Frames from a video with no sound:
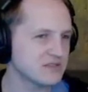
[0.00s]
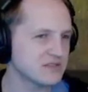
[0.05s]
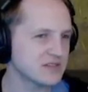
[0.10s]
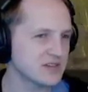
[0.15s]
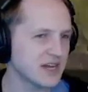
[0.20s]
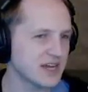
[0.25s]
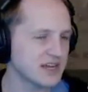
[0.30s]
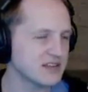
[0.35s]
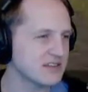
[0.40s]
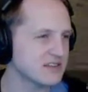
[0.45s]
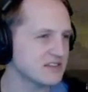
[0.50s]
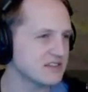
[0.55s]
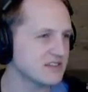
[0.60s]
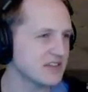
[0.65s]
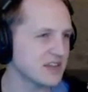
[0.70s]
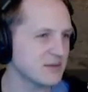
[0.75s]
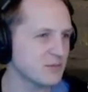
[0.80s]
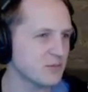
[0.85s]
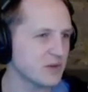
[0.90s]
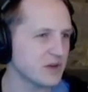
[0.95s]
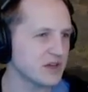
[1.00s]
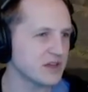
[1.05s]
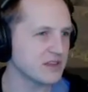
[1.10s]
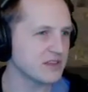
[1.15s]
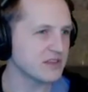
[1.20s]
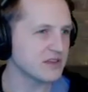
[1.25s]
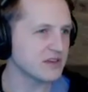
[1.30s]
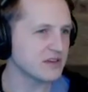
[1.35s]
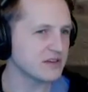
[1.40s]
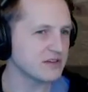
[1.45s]
kind of the same way
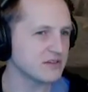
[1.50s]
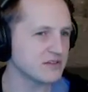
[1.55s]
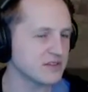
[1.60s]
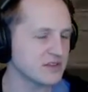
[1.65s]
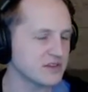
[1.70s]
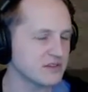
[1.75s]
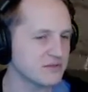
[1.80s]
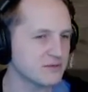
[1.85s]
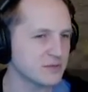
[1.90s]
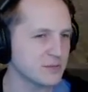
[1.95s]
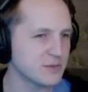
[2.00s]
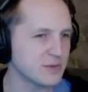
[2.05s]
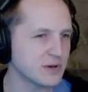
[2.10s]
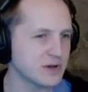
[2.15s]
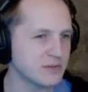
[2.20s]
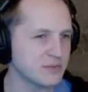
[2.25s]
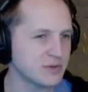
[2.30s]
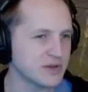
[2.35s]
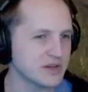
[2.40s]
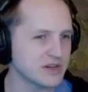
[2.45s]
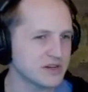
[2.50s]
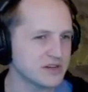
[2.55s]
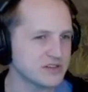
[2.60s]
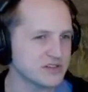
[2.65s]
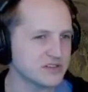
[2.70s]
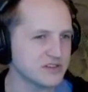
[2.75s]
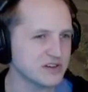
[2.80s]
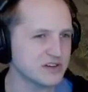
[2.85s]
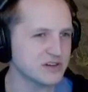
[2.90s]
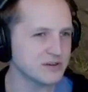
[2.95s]
that football players are
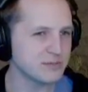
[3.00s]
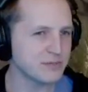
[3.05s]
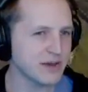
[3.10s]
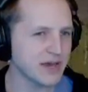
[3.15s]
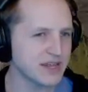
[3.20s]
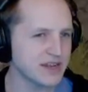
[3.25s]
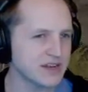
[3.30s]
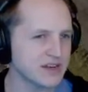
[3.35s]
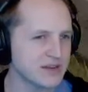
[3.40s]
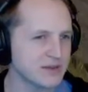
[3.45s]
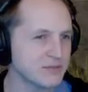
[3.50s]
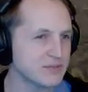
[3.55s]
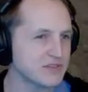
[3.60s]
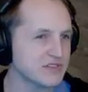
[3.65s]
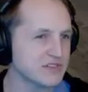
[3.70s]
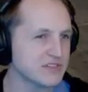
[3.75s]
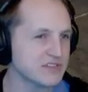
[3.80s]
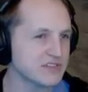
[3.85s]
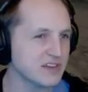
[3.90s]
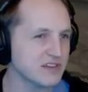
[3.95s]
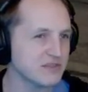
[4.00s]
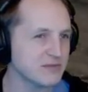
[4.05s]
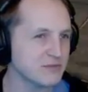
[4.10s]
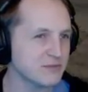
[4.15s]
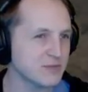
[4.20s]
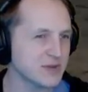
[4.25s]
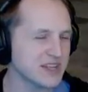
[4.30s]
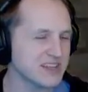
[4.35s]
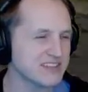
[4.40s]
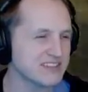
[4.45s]
all padded up and stuff,
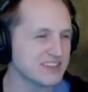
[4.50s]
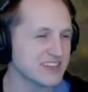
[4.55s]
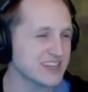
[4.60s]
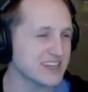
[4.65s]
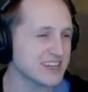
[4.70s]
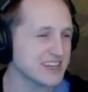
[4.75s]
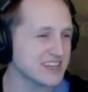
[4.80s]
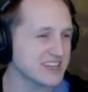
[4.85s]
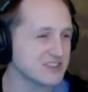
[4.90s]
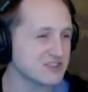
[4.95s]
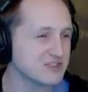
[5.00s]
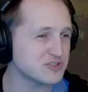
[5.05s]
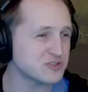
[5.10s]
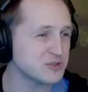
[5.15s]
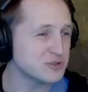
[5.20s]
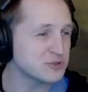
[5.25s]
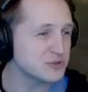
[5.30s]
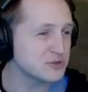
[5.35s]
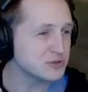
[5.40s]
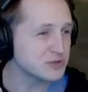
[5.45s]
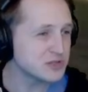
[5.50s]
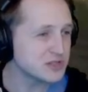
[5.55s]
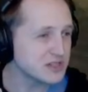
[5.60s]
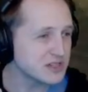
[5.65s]
but it's like, it's too